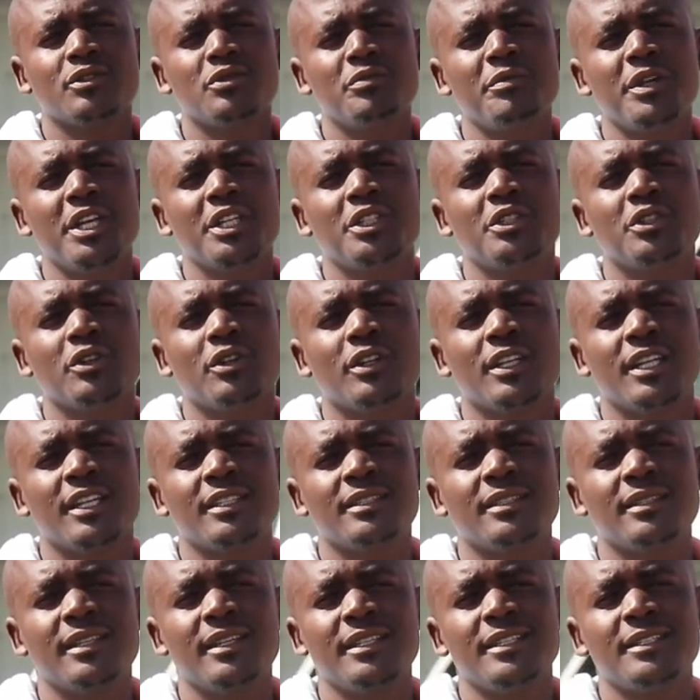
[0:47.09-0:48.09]
to make sure that
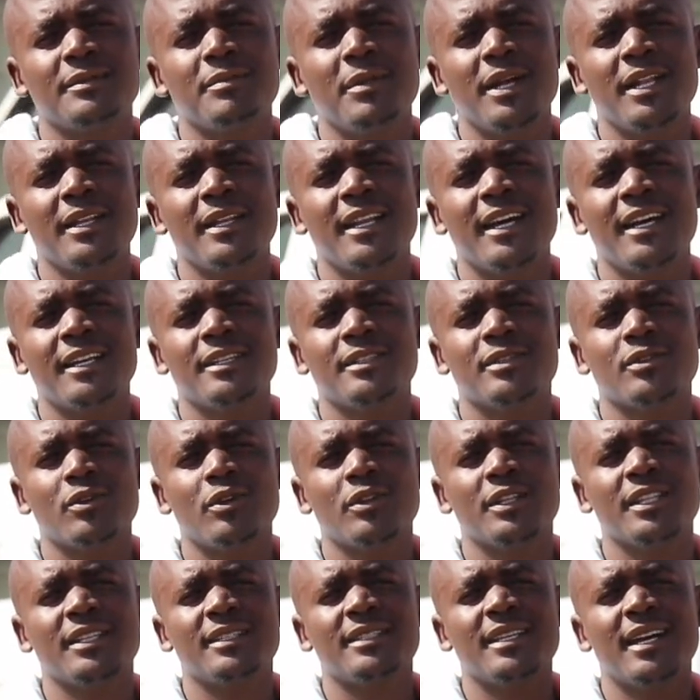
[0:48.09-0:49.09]
they smell nice
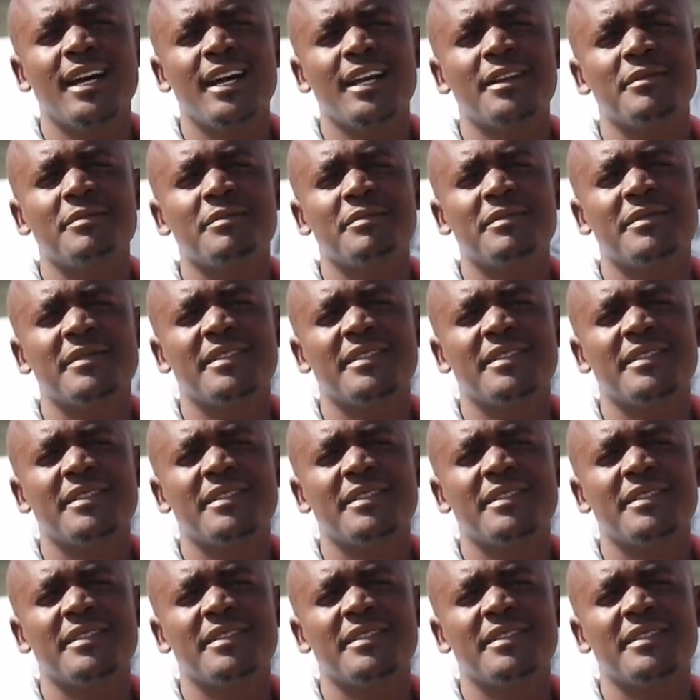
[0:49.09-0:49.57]
all the time.